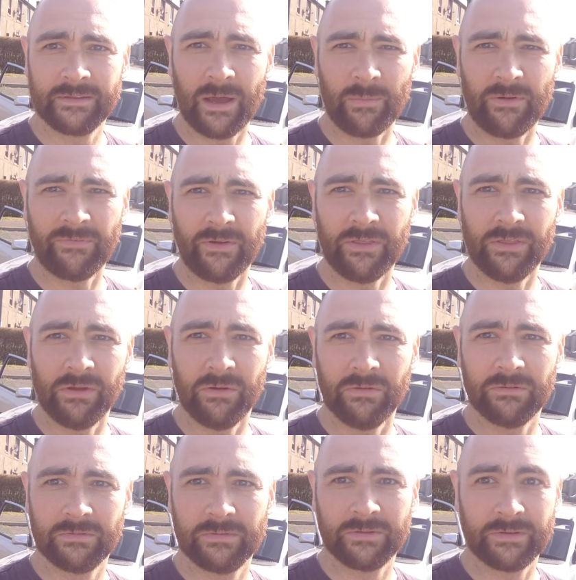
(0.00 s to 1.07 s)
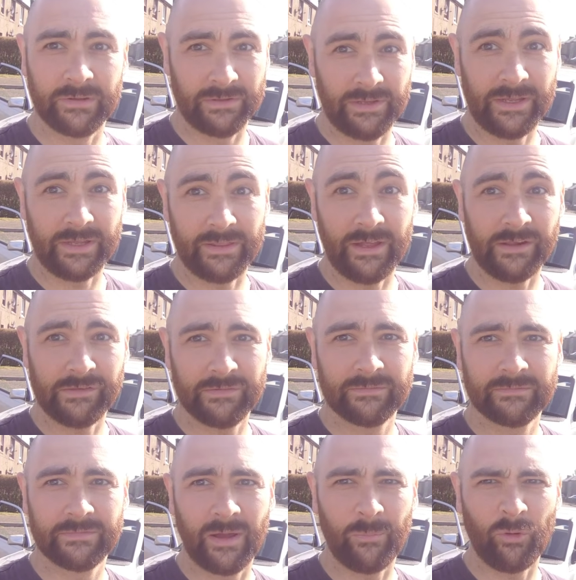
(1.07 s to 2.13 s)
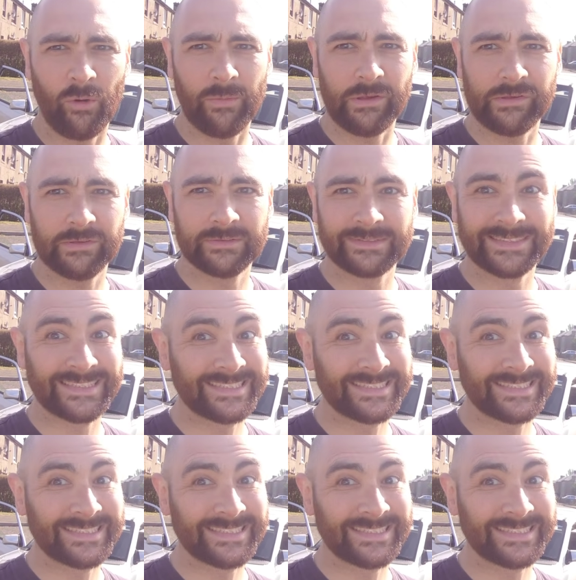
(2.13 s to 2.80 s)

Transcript: That'll be fun though. You'll like this, I promise.